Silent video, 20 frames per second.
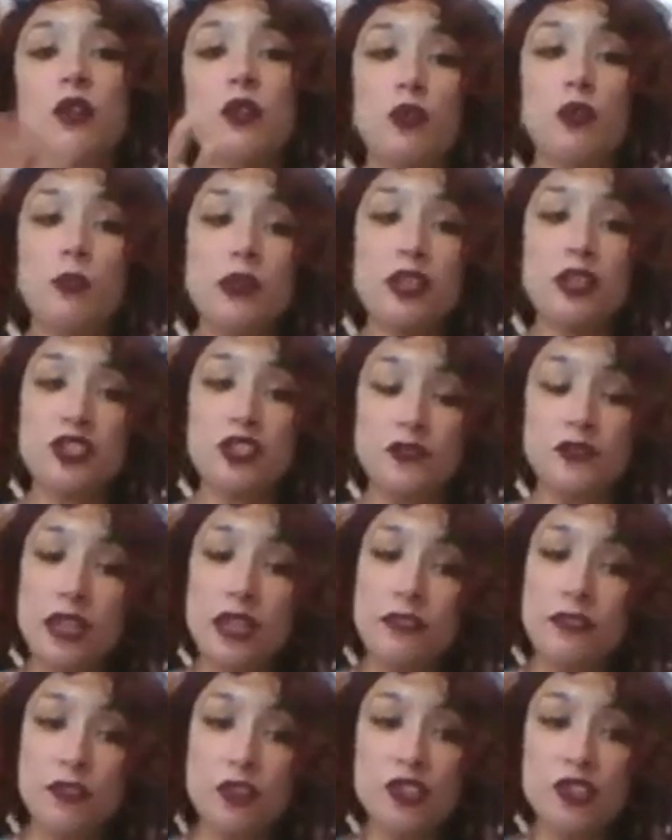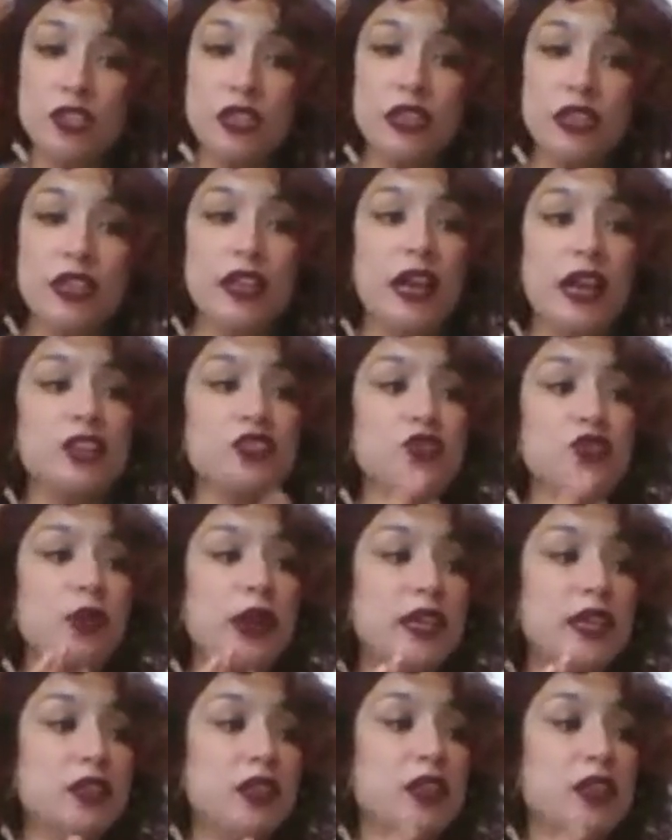a whole bunch of diversity. I
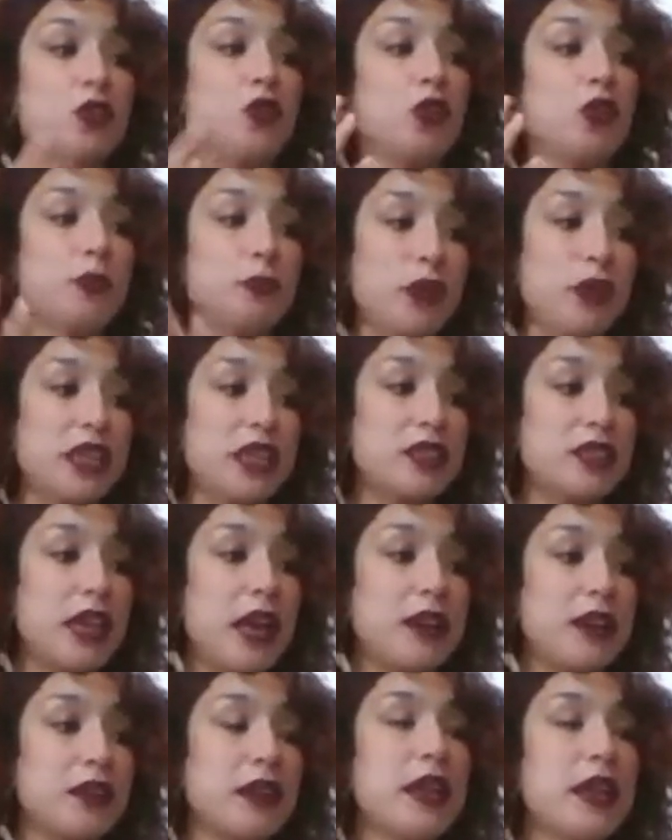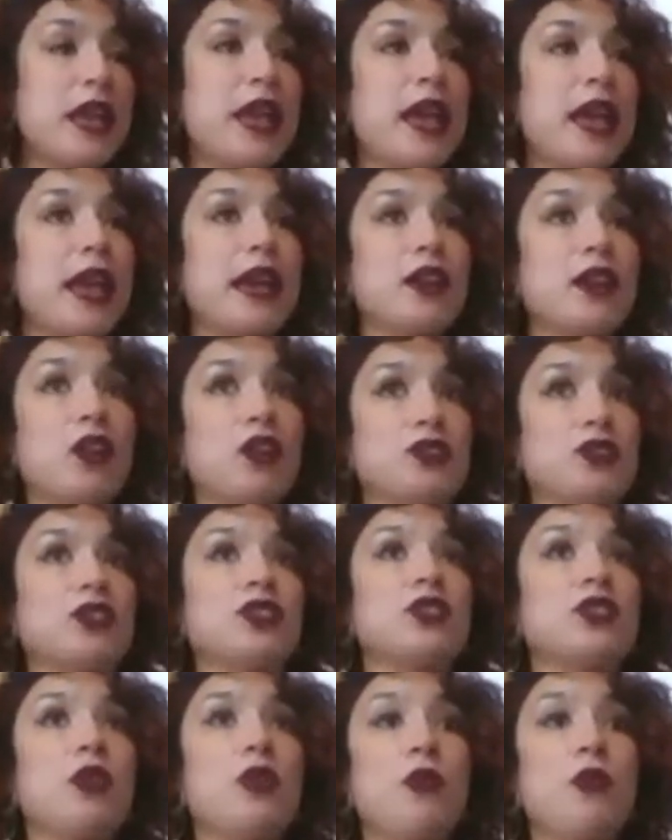try to incorporate that and
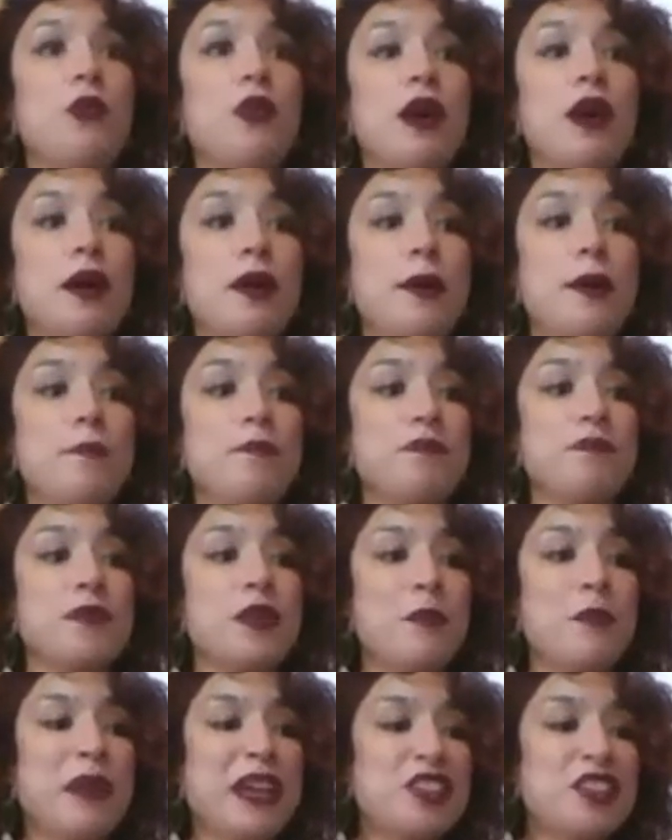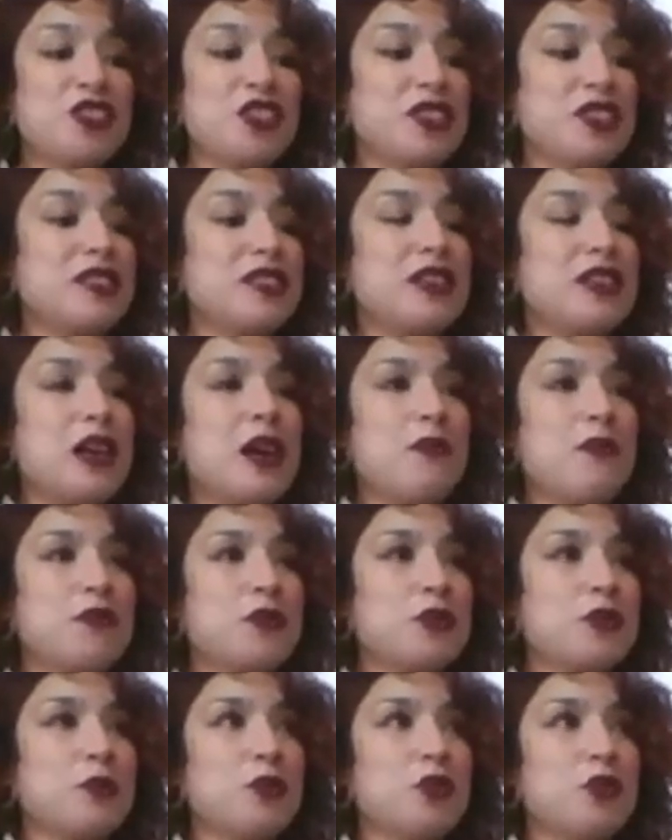also um, make it just a
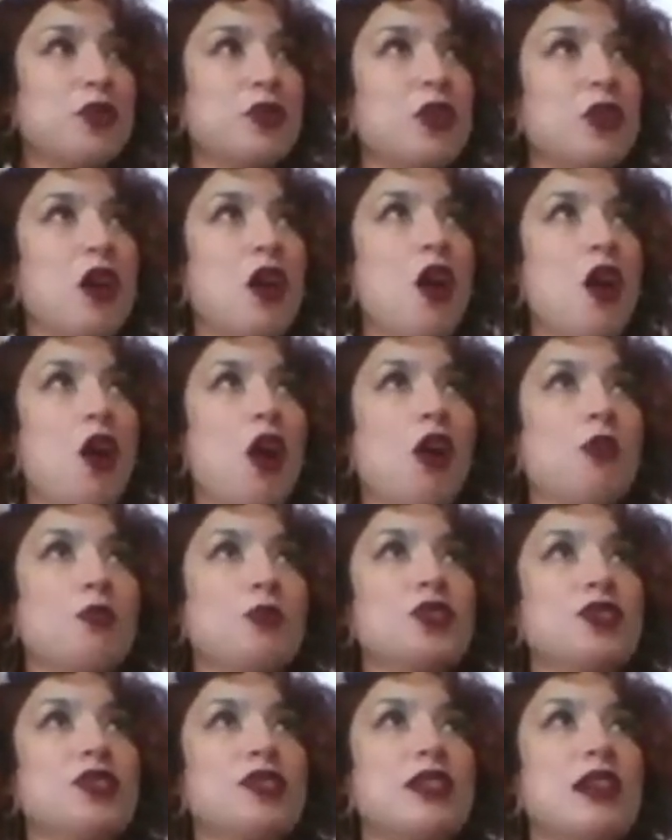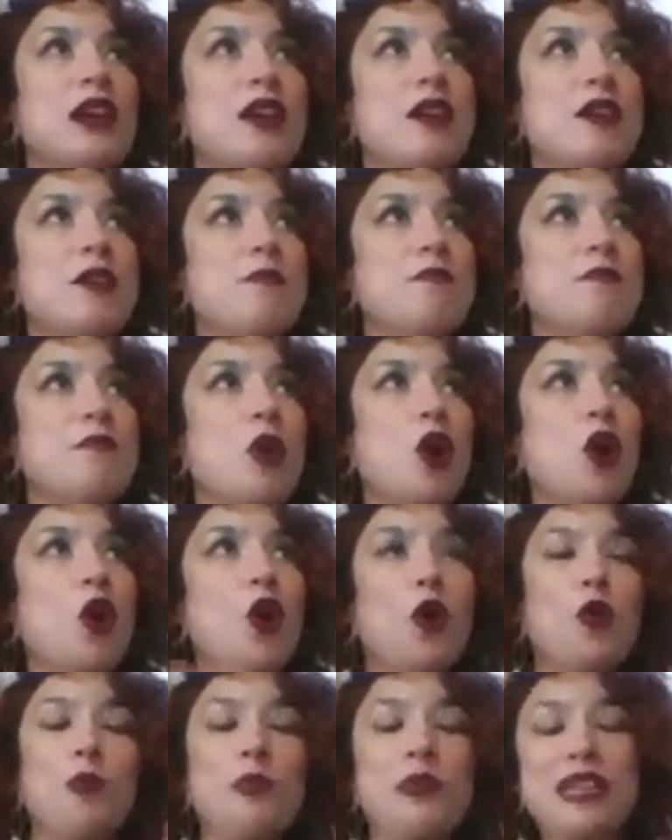comfortable, almost um,
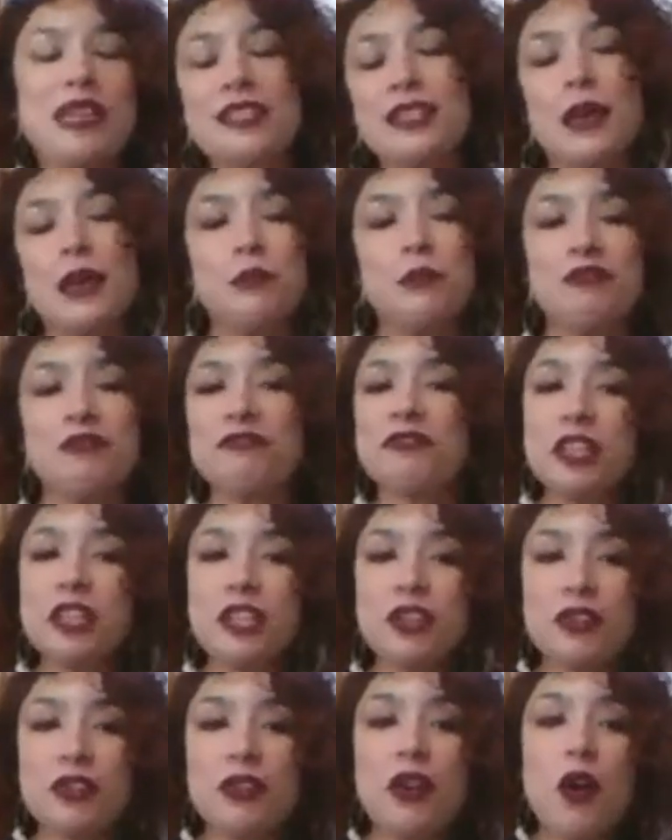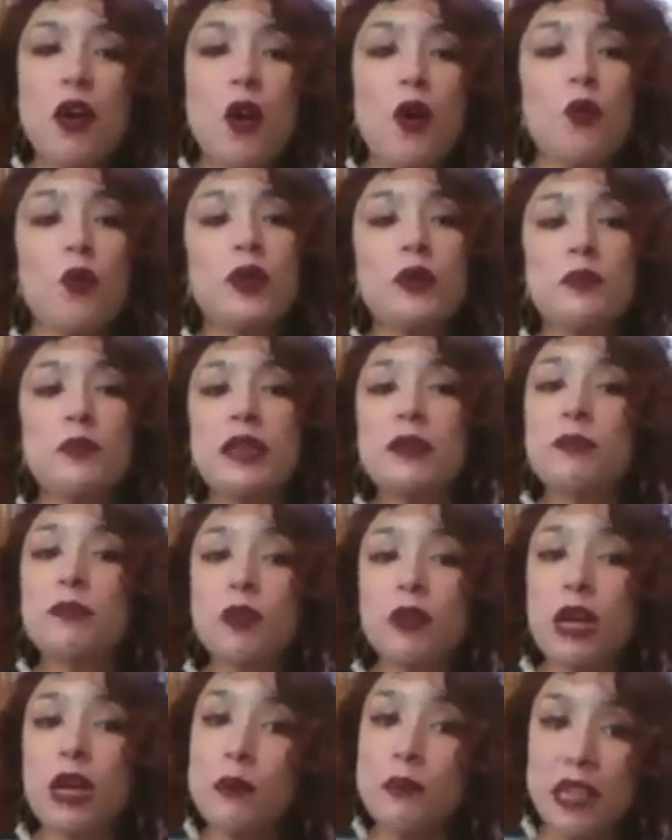homey type of feel when
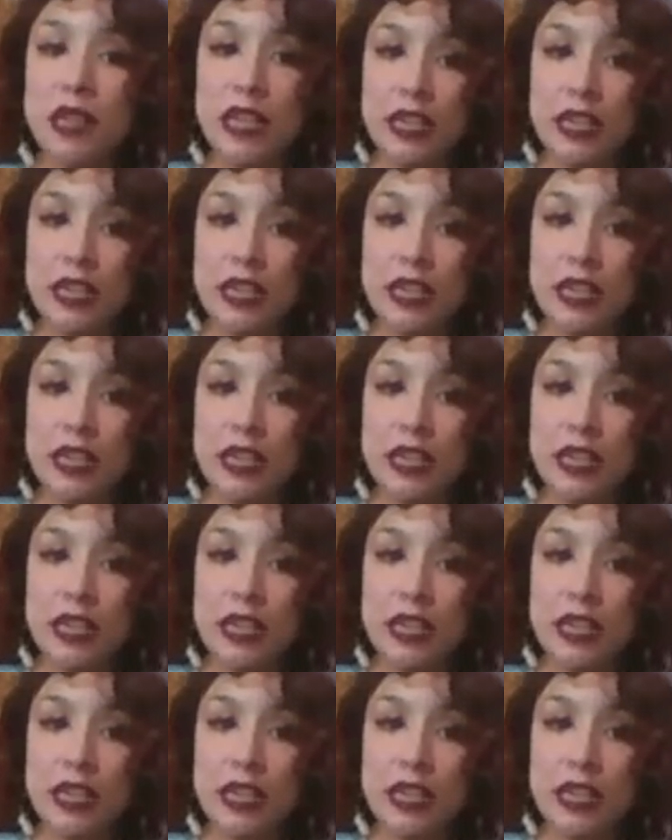people come